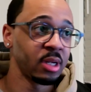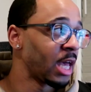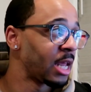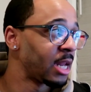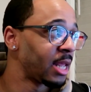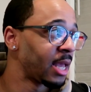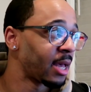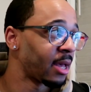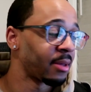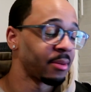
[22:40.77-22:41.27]
And,
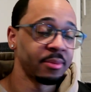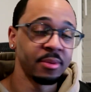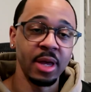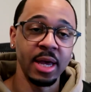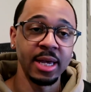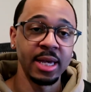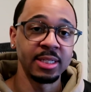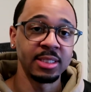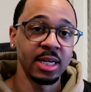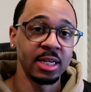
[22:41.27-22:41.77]
yeah, I
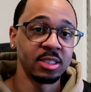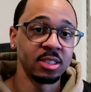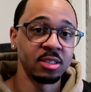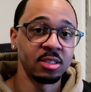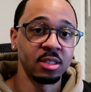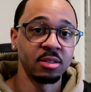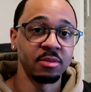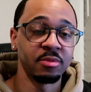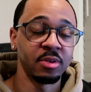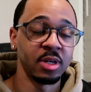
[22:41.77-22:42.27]
guess I should
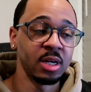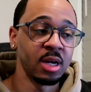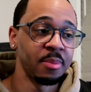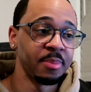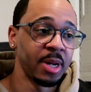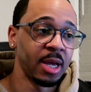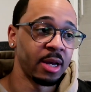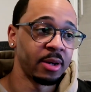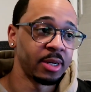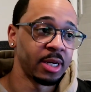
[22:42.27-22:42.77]
shut the fuck
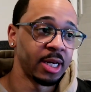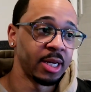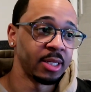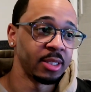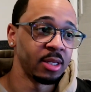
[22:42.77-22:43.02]
up now, huh?